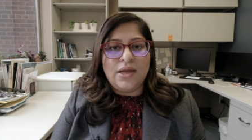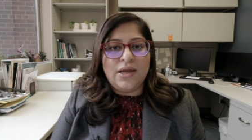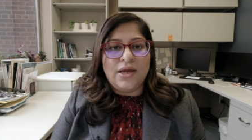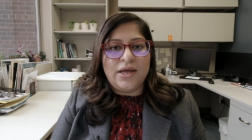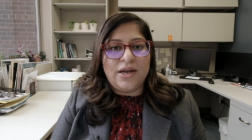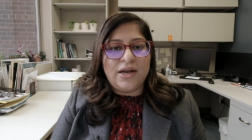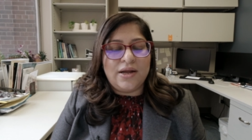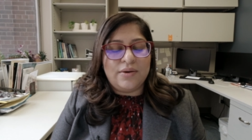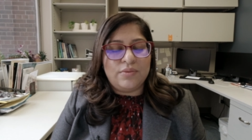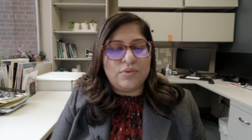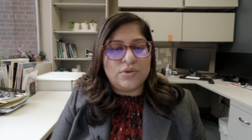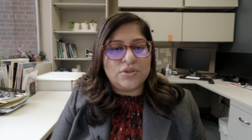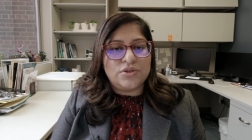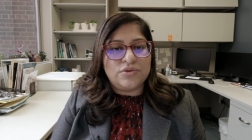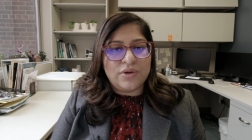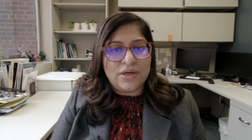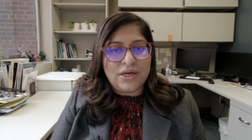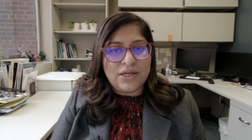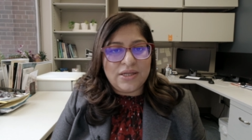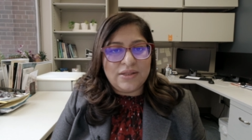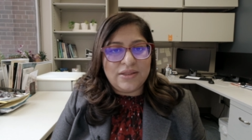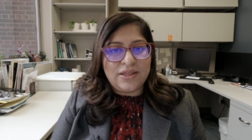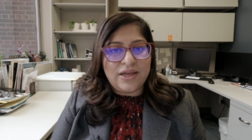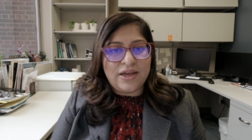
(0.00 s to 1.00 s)
And I was
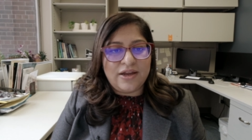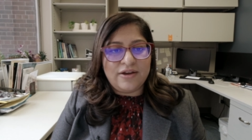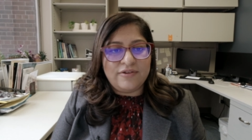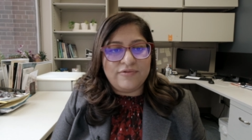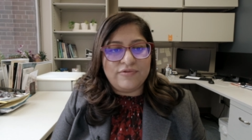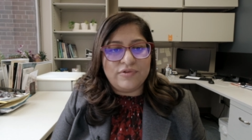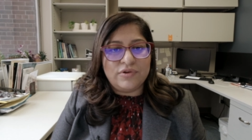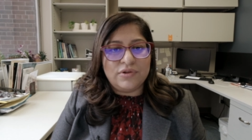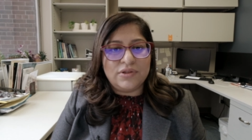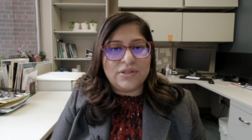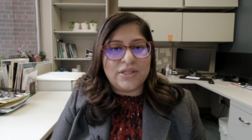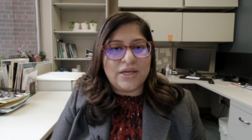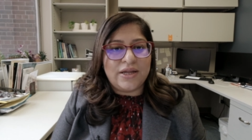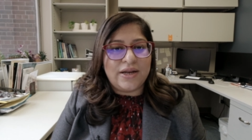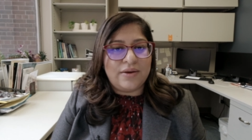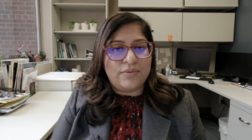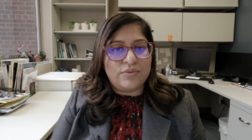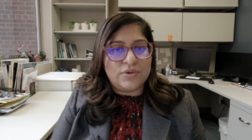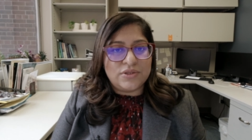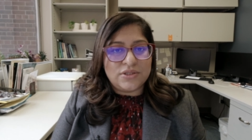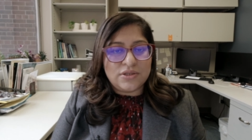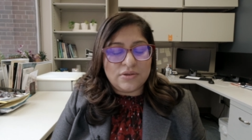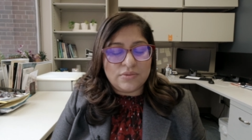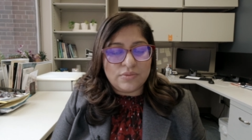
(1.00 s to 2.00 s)
really thankful that I
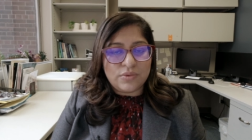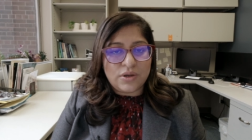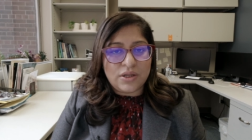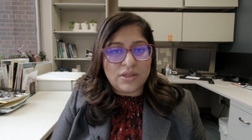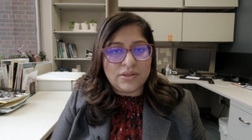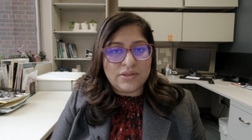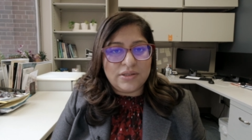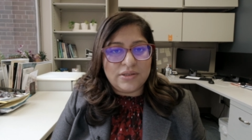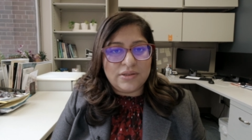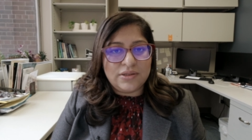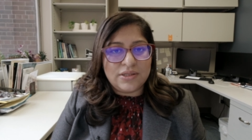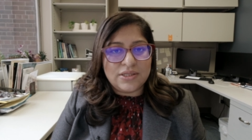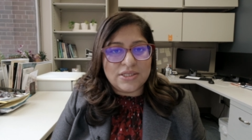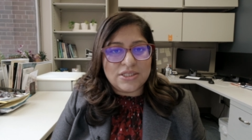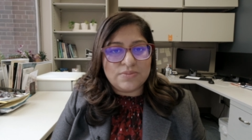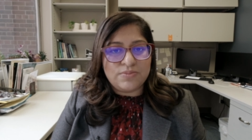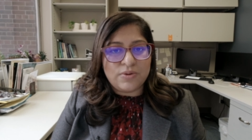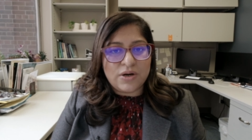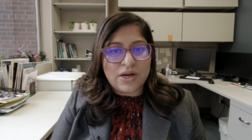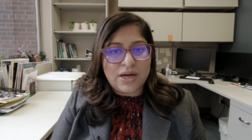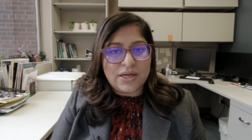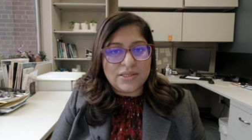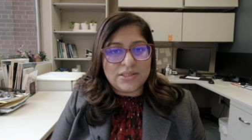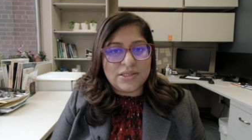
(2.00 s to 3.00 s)
was involved in this
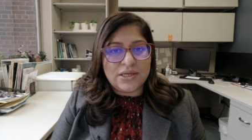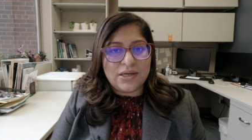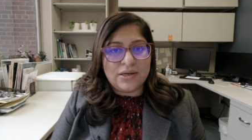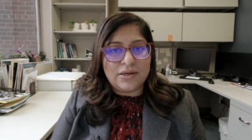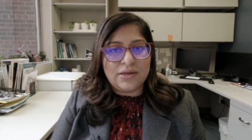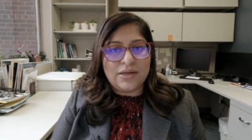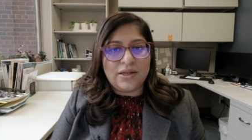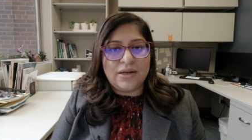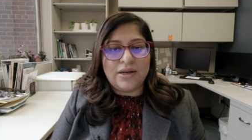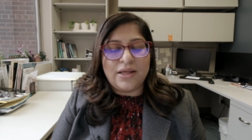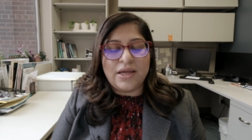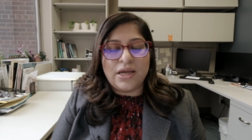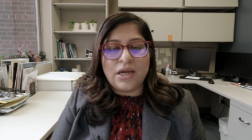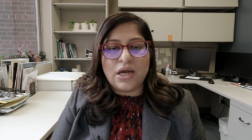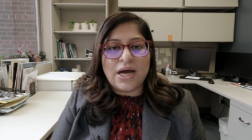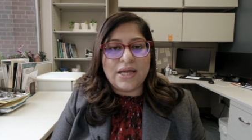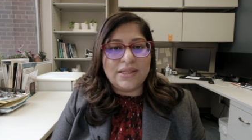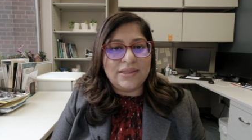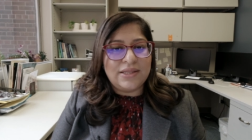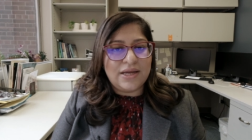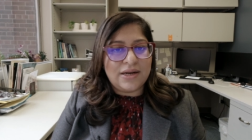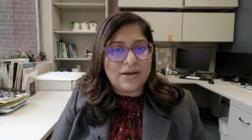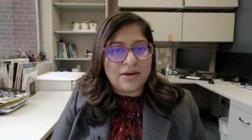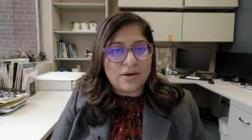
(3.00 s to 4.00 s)
project and I
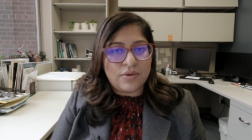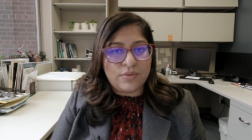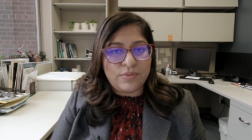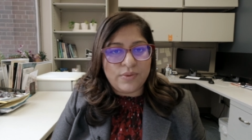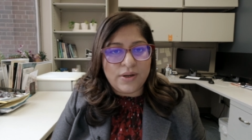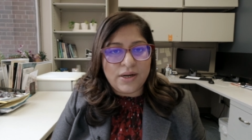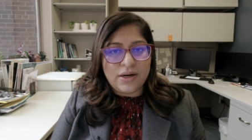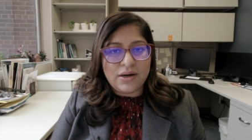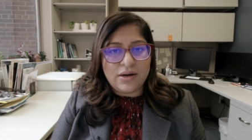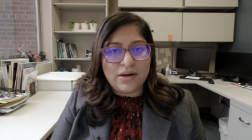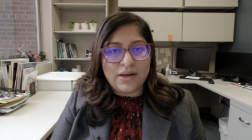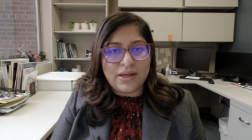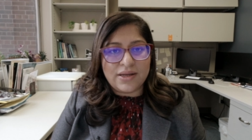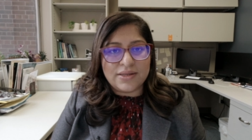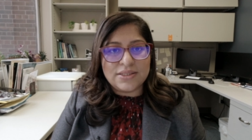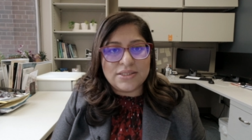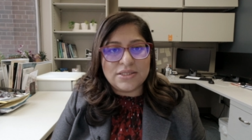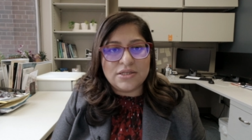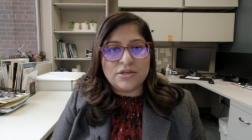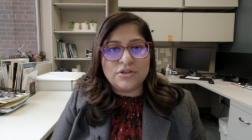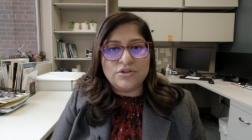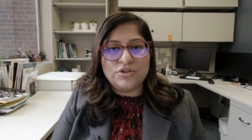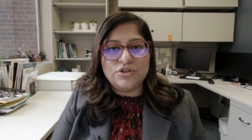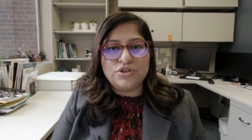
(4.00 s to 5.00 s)
got that
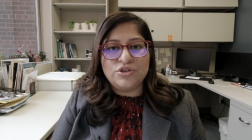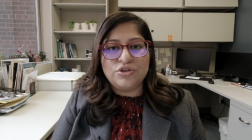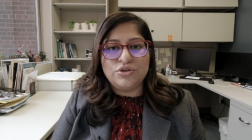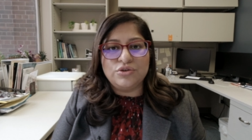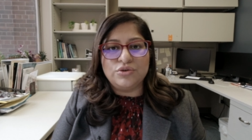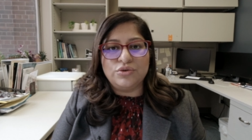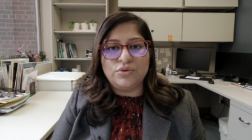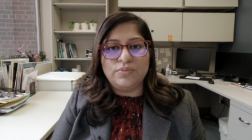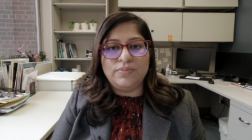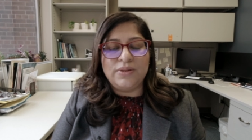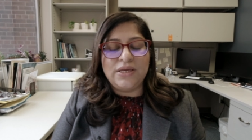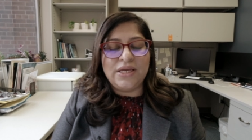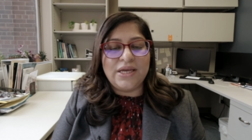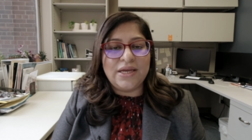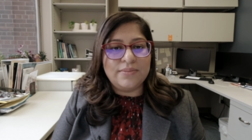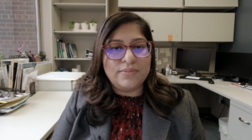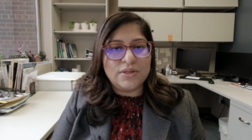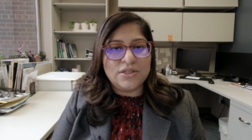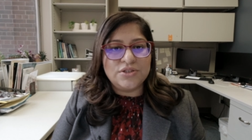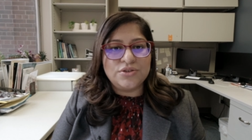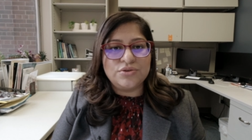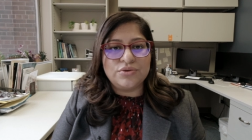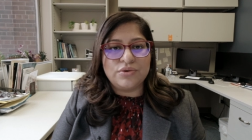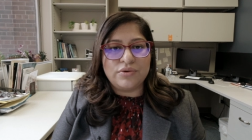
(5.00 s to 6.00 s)
awareness to be
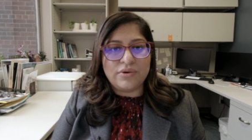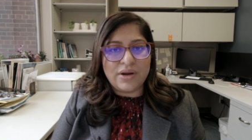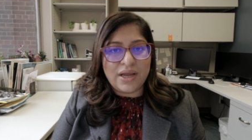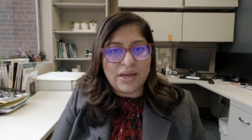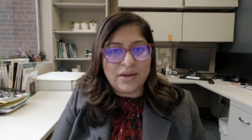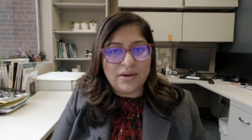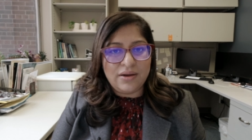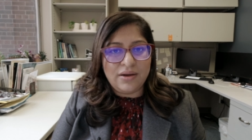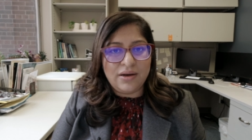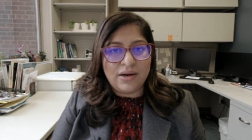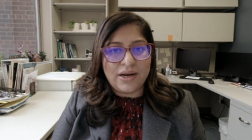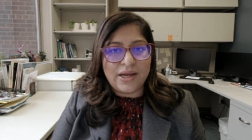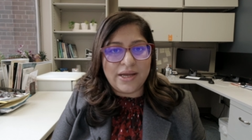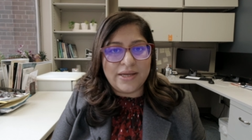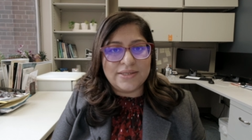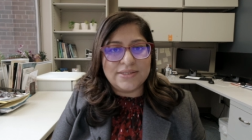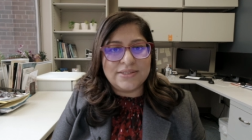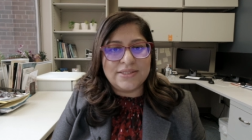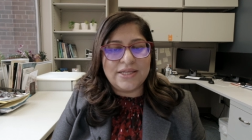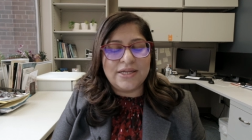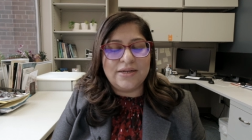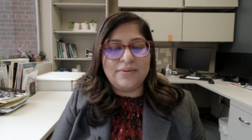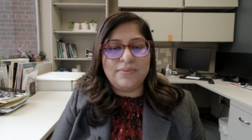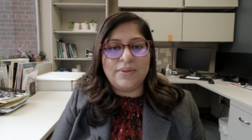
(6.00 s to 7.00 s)
able to recognize
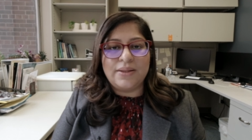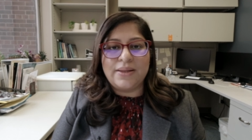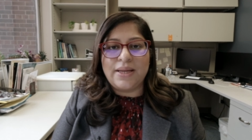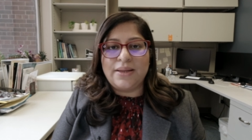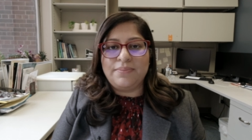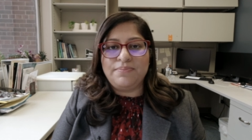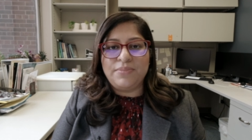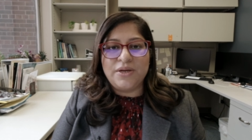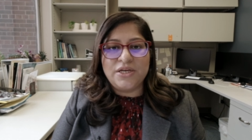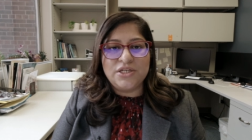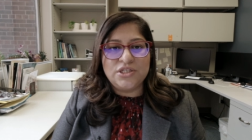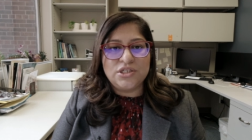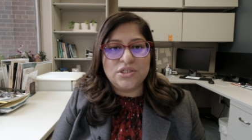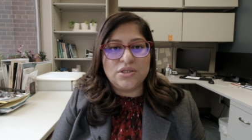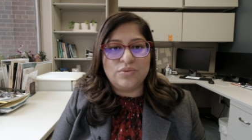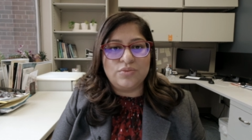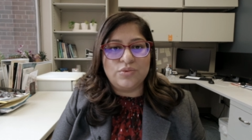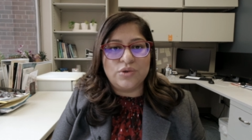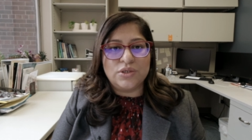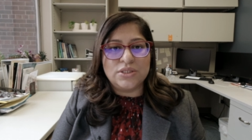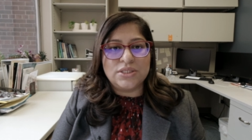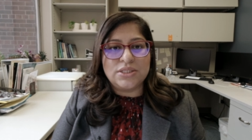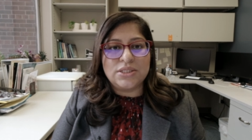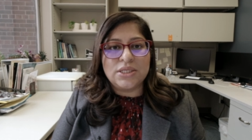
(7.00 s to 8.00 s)
that my patient
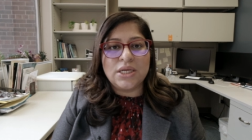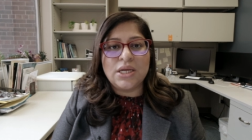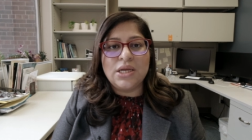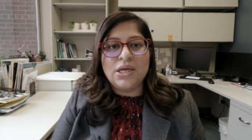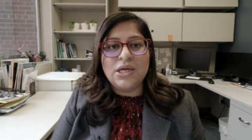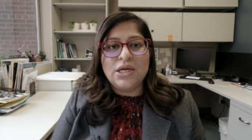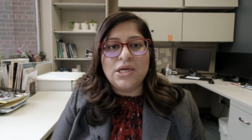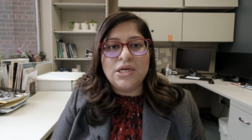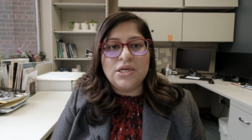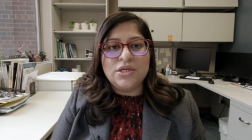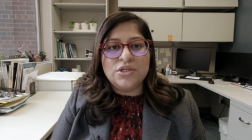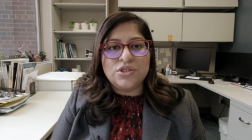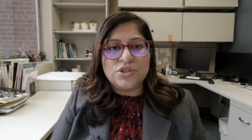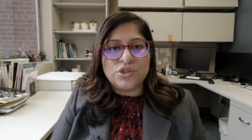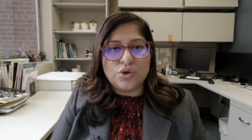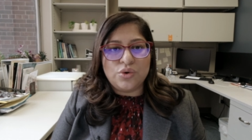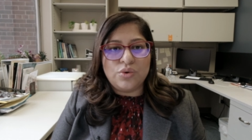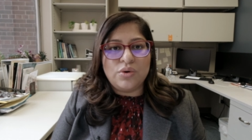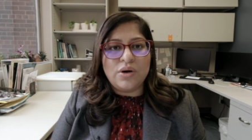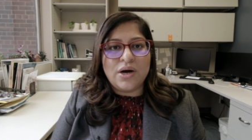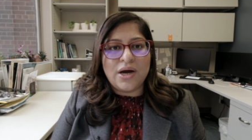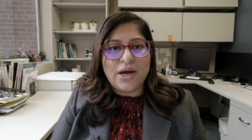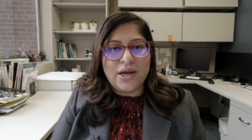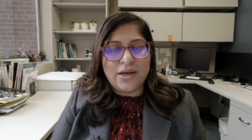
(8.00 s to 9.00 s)
was
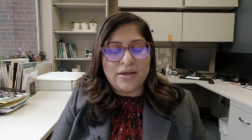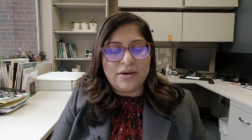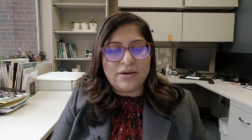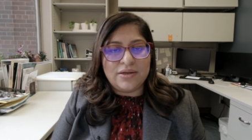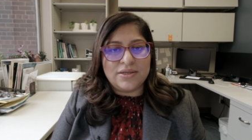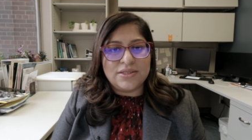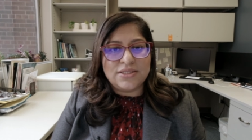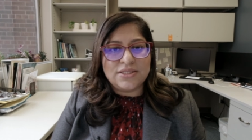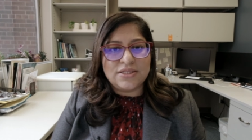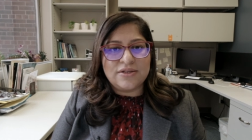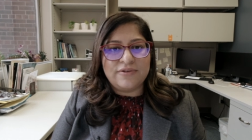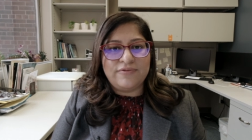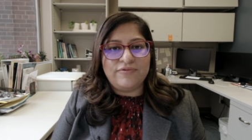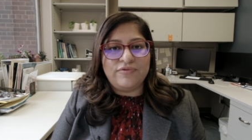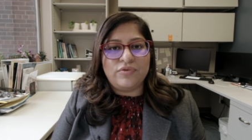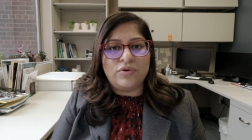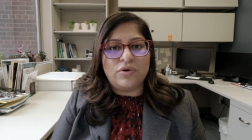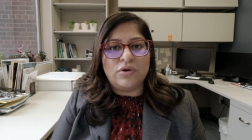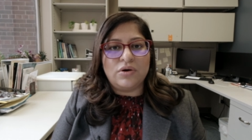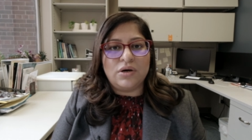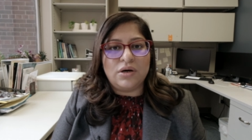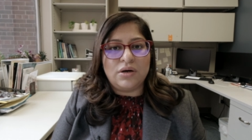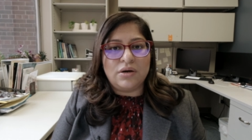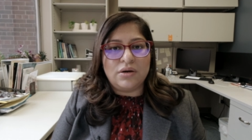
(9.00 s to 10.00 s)
so high risk
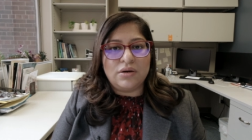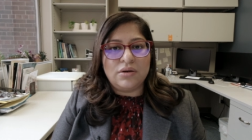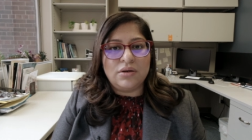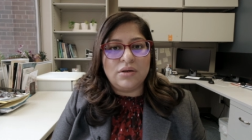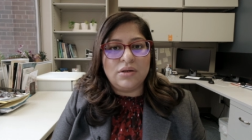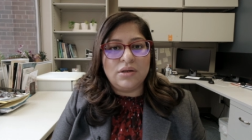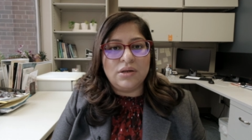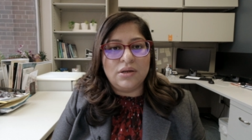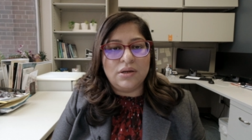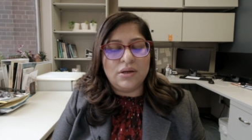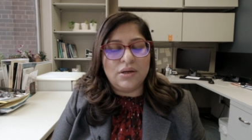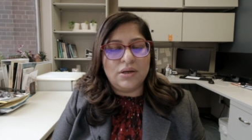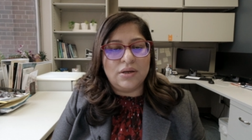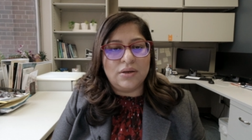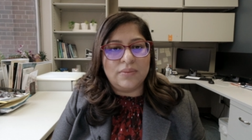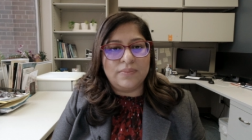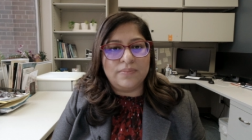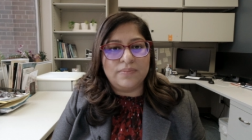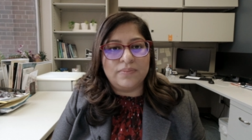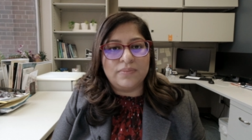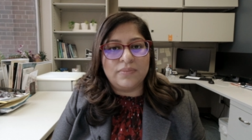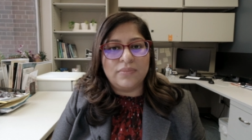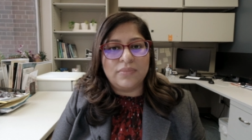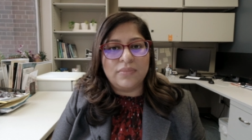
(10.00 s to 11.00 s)
for
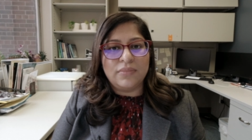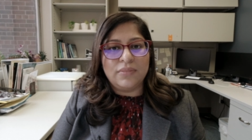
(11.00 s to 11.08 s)
um,